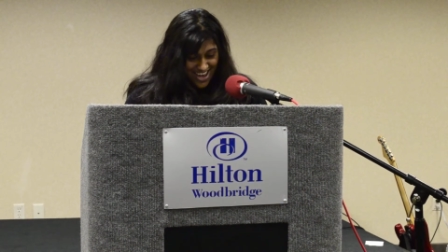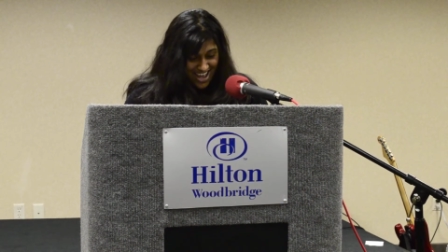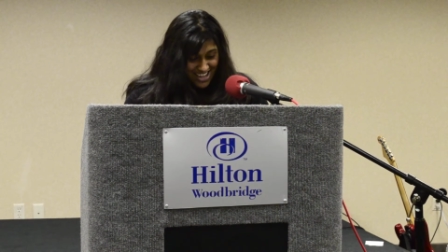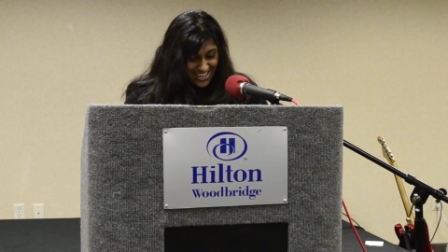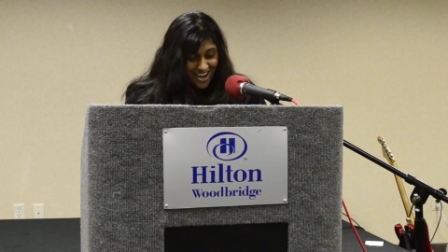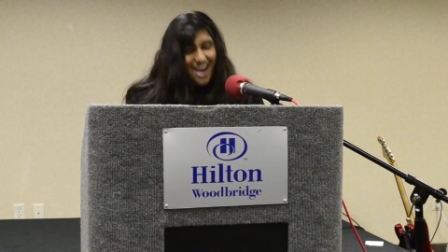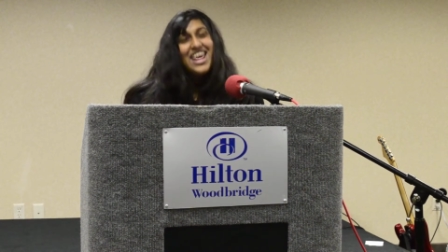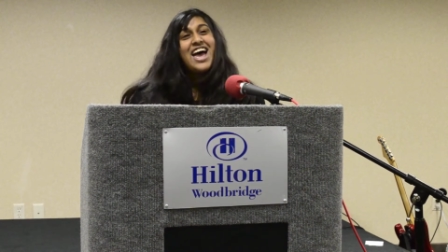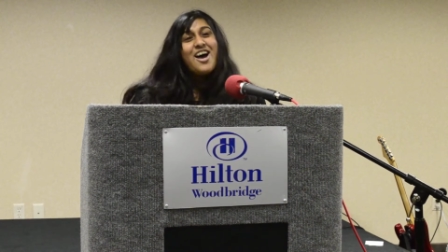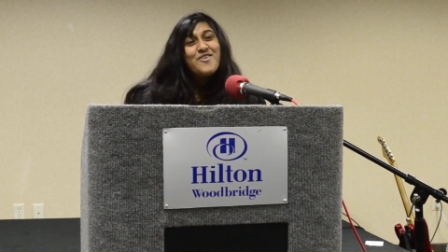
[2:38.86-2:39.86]
and
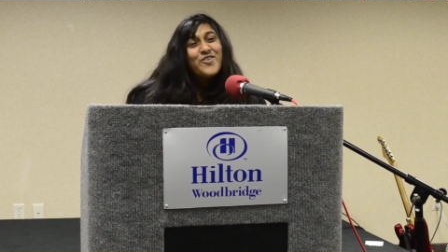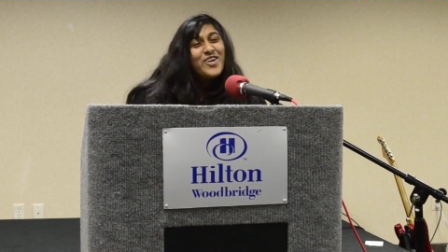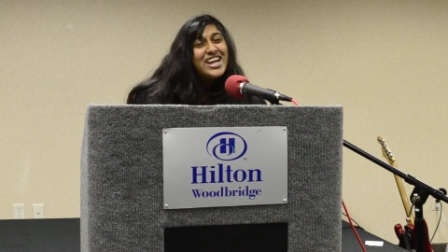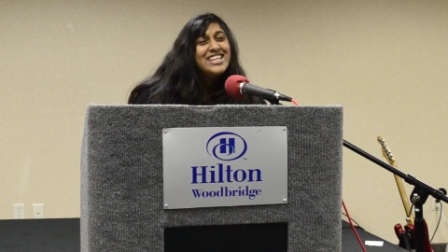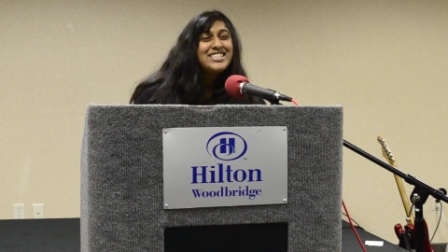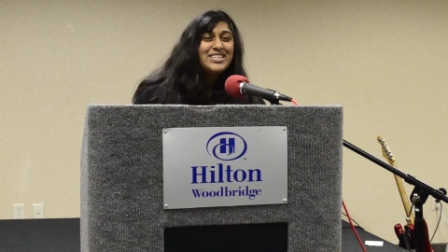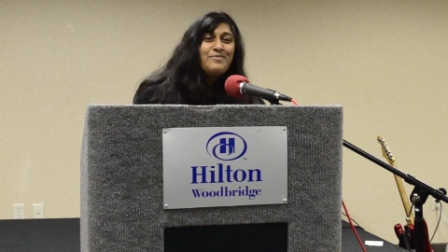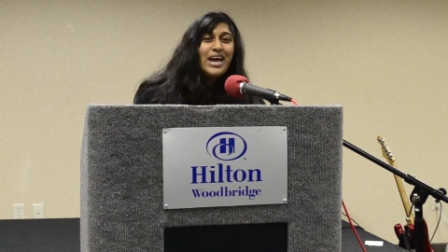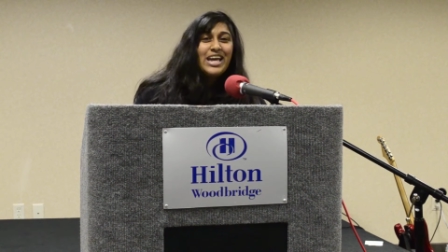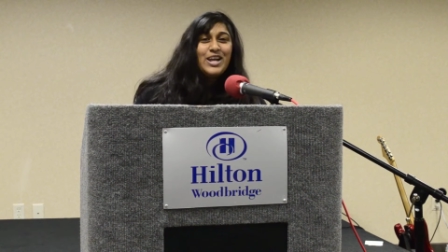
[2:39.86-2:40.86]
not every
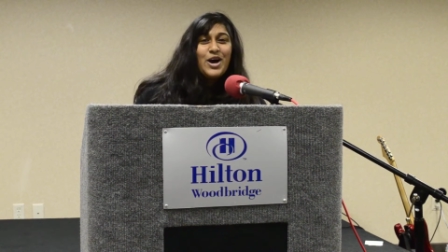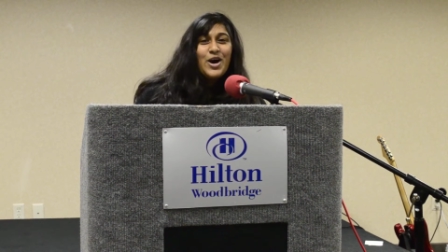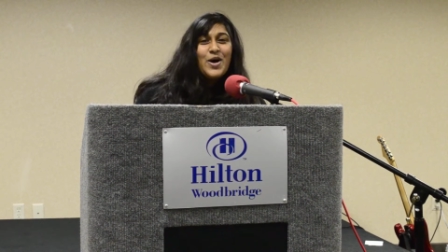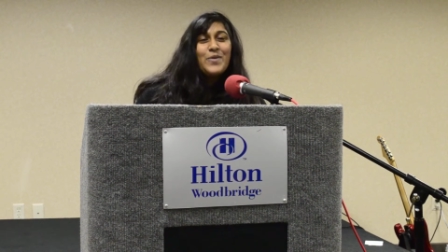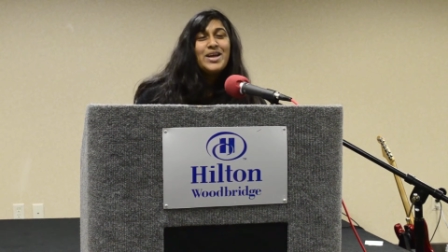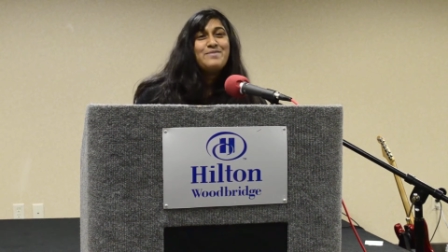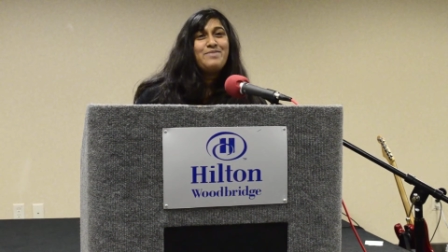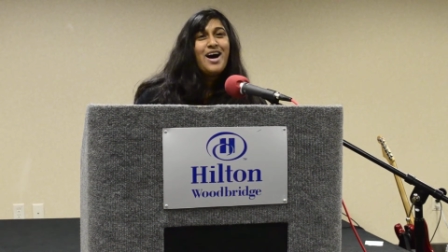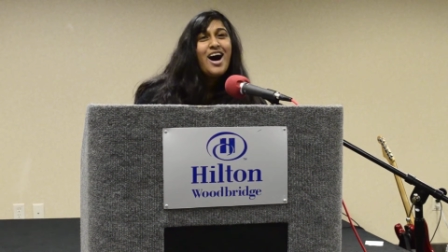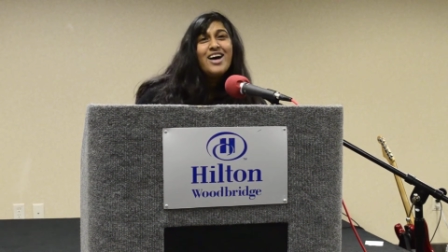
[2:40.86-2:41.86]
tomato and
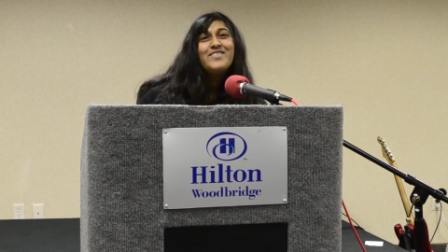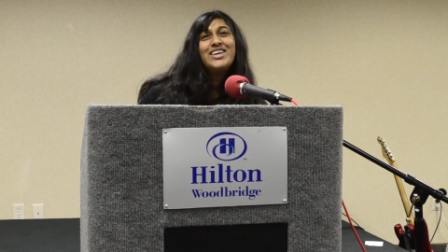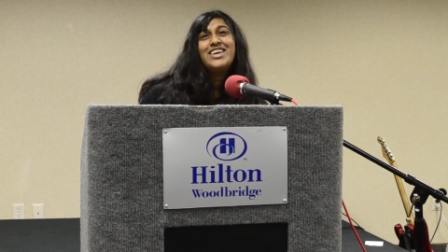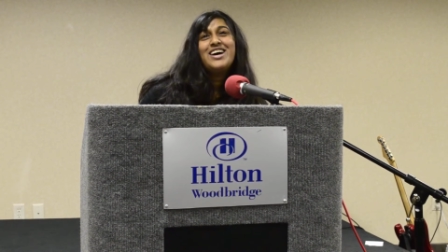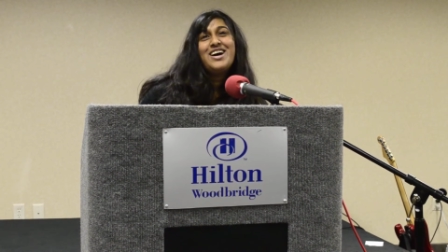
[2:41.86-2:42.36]
paprika